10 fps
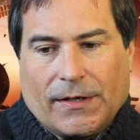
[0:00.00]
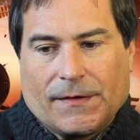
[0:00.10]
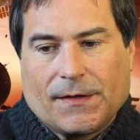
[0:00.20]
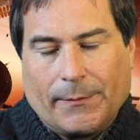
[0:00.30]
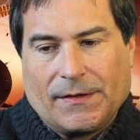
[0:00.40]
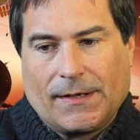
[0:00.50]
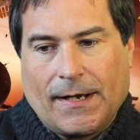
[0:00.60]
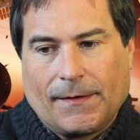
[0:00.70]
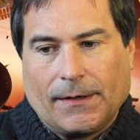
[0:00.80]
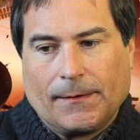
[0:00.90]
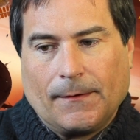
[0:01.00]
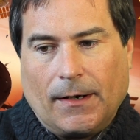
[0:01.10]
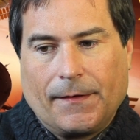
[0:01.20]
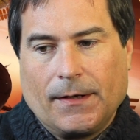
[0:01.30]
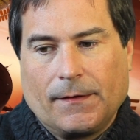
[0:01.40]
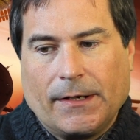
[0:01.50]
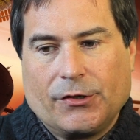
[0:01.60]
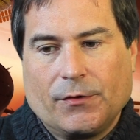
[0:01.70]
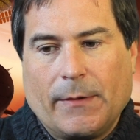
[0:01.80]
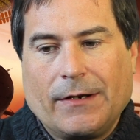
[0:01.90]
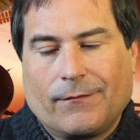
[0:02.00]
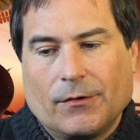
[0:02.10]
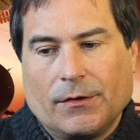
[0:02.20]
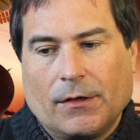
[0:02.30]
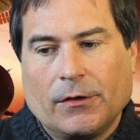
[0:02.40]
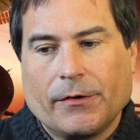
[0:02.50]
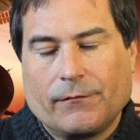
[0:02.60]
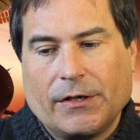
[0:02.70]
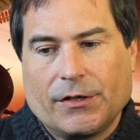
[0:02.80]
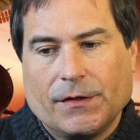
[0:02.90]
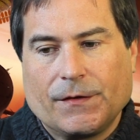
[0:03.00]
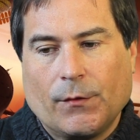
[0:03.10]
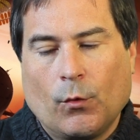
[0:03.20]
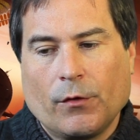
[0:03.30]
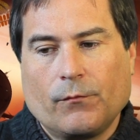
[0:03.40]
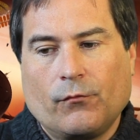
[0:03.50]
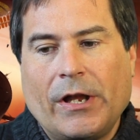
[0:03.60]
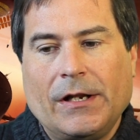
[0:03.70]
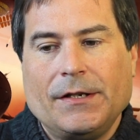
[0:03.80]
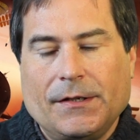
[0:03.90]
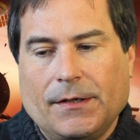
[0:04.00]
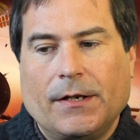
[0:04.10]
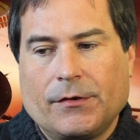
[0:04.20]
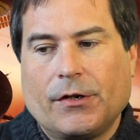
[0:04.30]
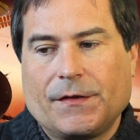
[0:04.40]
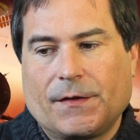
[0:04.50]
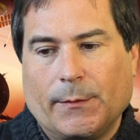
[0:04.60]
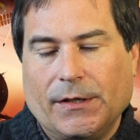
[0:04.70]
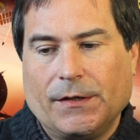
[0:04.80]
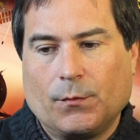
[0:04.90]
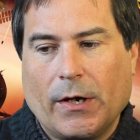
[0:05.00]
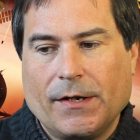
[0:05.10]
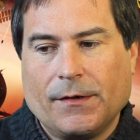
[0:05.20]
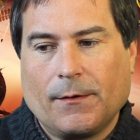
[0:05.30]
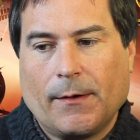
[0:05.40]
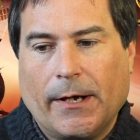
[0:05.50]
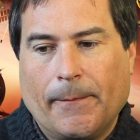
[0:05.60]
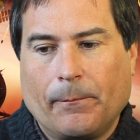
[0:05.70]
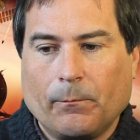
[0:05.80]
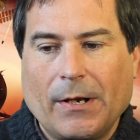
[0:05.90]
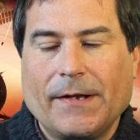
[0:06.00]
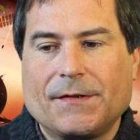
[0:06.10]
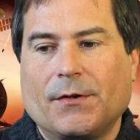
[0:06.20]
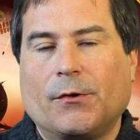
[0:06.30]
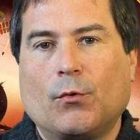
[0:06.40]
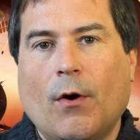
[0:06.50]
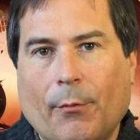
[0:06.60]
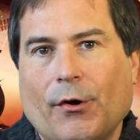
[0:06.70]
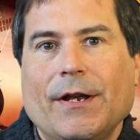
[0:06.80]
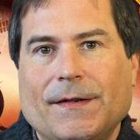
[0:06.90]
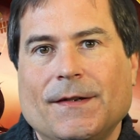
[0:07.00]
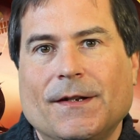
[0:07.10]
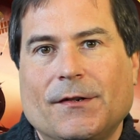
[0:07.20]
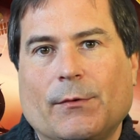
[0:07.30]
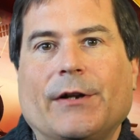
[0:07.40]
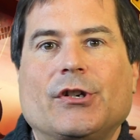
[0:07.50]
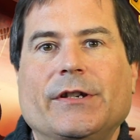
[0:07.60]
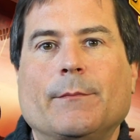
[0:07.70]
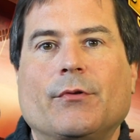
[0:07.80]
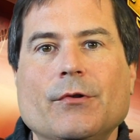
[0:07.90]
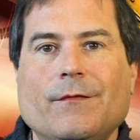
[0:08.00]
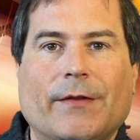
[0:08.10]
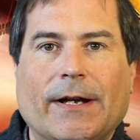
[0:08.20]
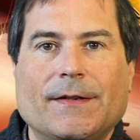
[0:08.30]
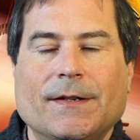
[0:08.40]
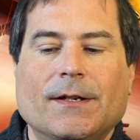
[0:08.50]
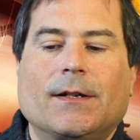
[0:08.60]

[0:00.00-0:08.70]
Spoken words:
things coming together, I think they should make for a lot of richness. And what really interests me is when players can cooperate to actually improve that.